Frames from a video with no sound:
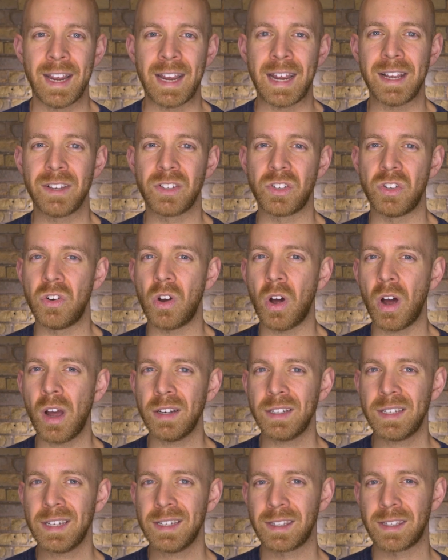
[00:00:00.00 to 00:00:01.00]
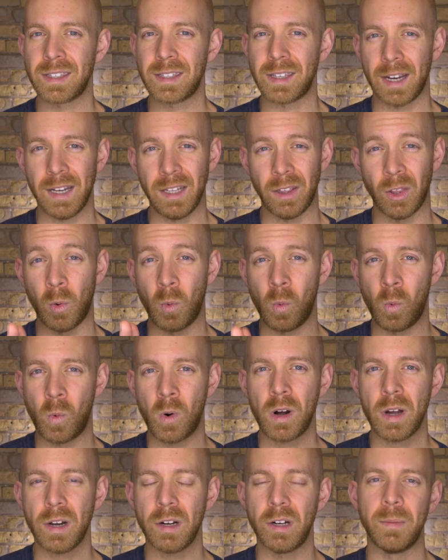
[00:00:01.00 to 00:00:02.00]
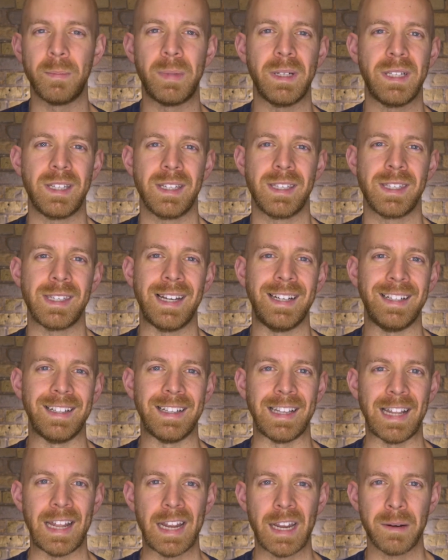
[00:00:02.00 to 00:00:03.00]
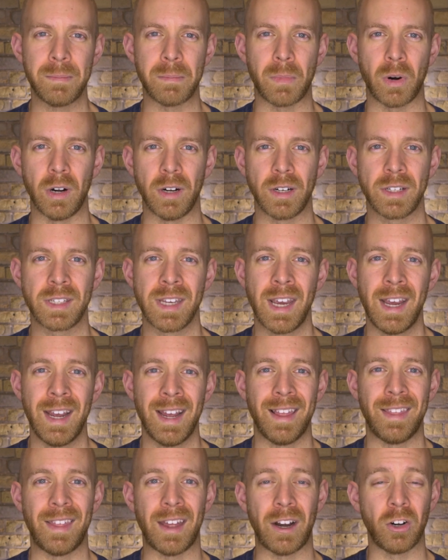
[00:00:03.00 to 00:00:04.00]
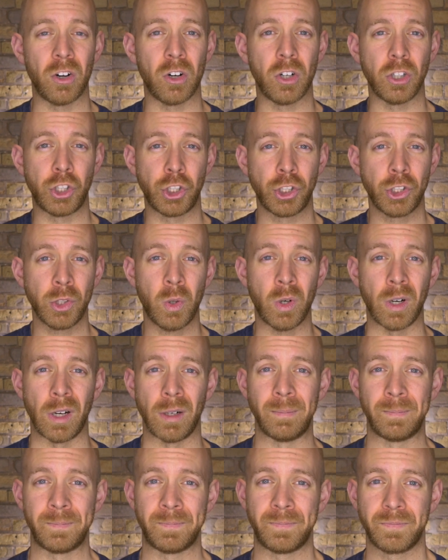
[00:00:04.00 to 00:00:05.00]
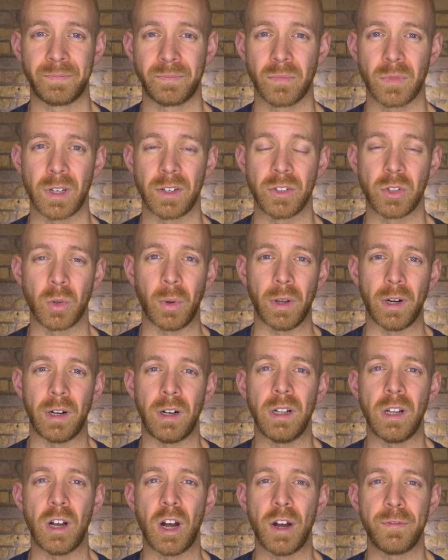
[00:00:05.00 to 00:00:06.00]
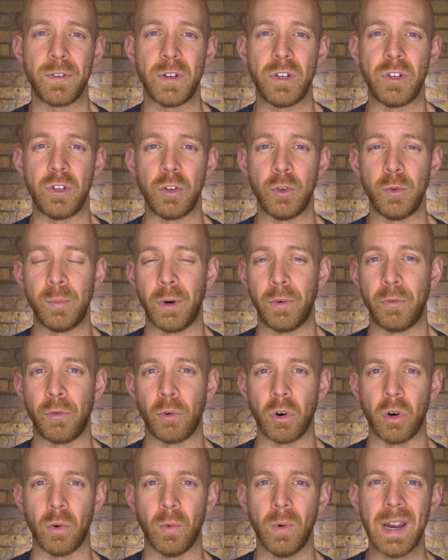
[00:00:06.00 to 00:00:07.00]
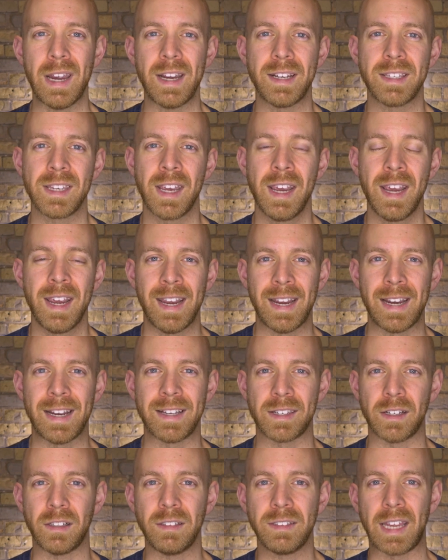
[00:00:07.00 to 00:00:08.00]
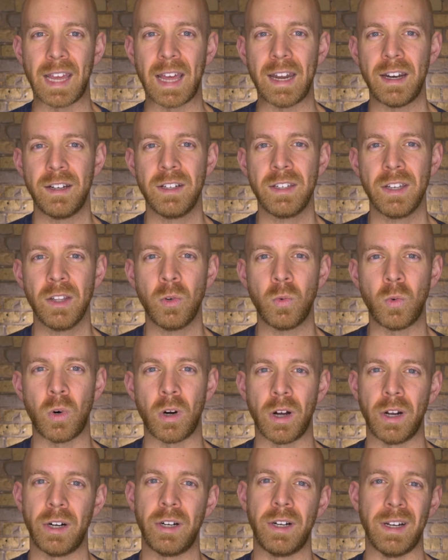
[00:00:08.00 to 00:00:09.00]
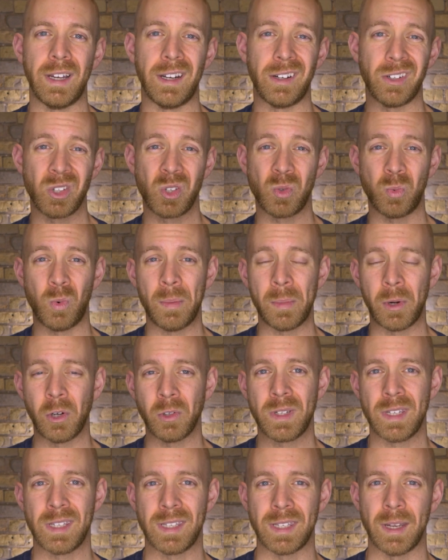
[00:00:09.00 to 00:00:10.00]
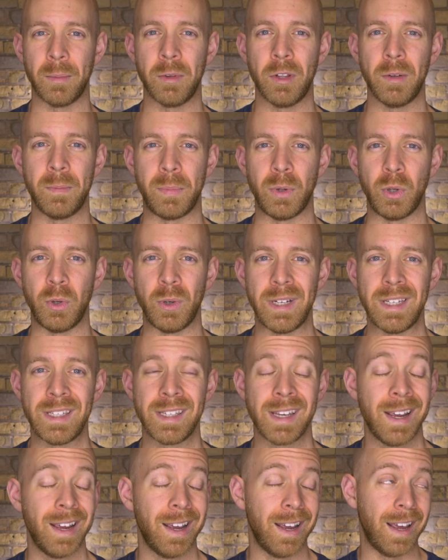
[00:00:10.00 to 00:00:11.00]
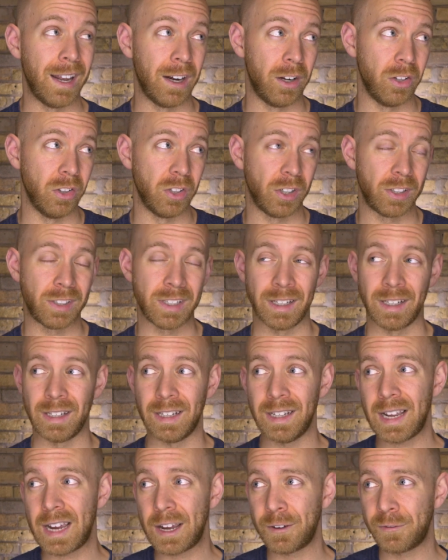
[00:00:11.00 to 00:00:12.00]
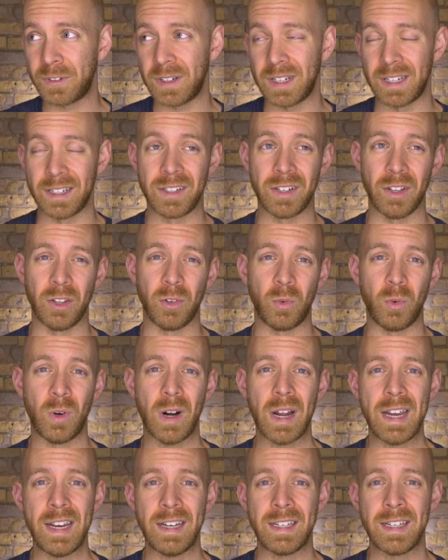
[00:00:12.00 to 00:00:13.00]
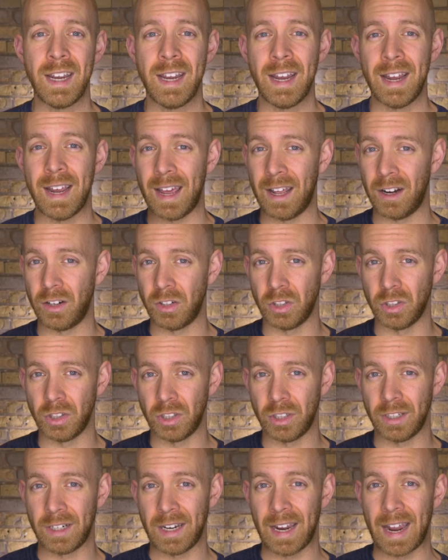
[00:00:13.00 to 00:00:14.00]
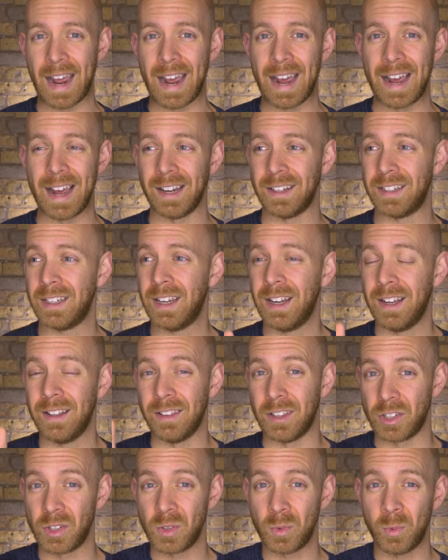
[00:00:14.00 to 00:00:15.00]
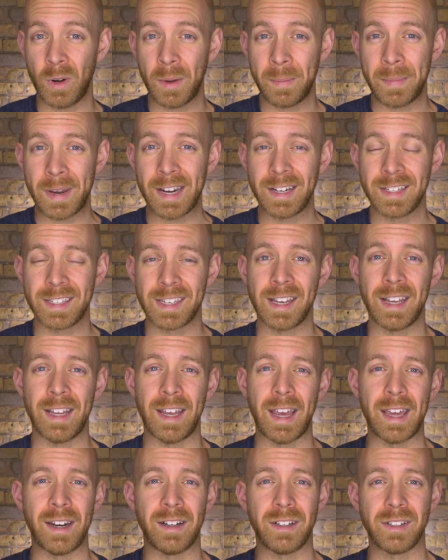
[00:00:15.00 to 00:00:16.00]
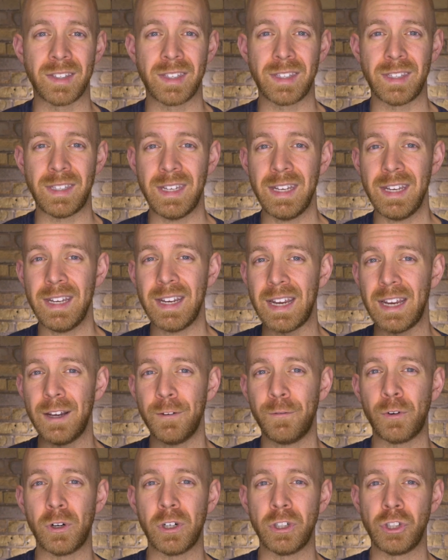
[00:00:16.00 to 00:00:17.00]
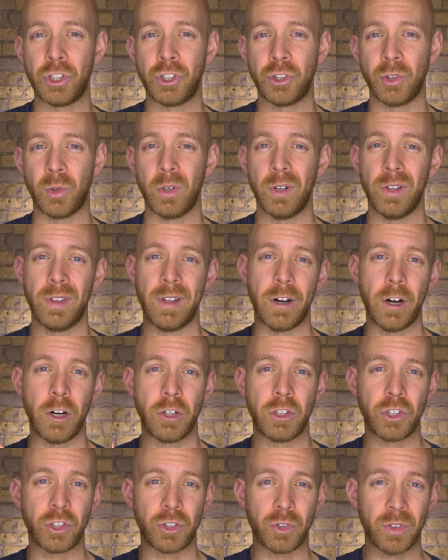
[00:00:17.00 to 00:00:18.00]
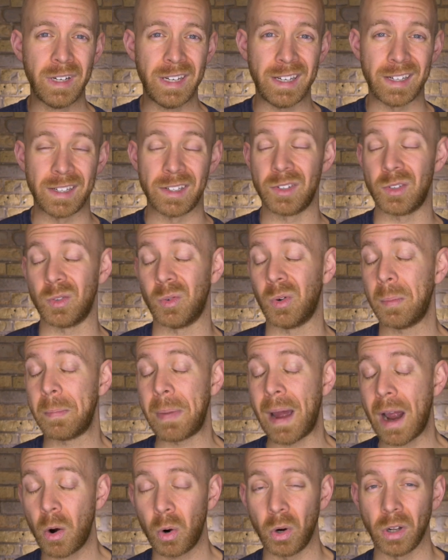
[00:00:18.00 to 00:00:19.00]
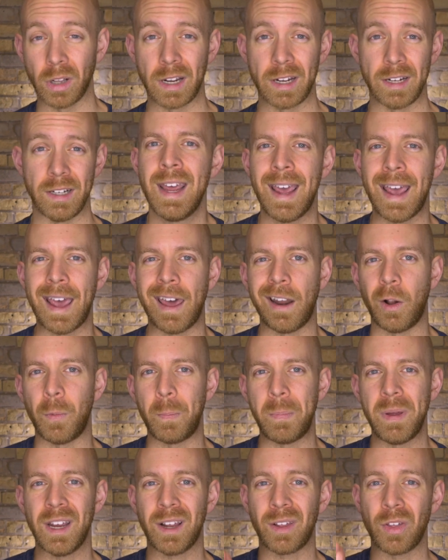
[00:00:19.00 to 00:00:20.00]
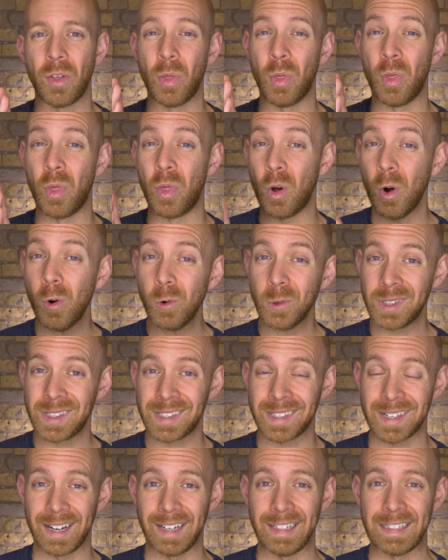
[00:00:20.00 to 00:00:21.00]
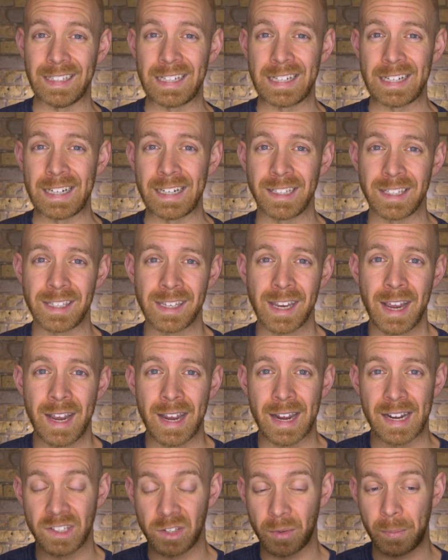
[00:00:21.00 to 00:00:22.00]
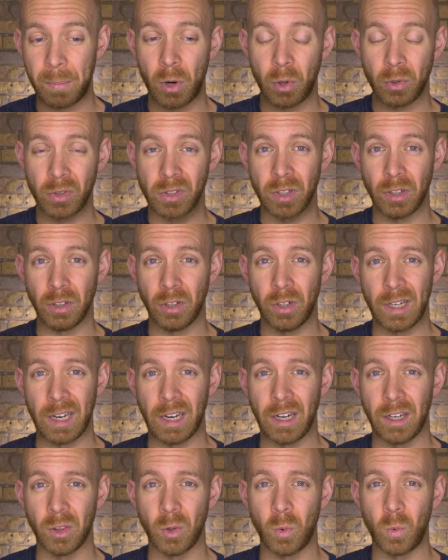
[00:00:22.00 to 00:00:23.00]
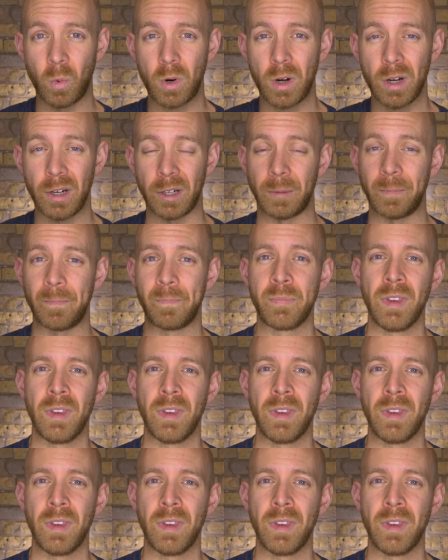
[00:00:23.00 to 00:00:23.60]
is not to sight the water, but to sight landmarks that are on shore. So what I'll often do before a race is I'll get into the water and I'll swim out to some of the buoys and I'll look to the left and to the right and I'll look at the swim exit and I'll see if on shore there are trees or power lines. And I'll pick those sight lines as opposed to looking in the water.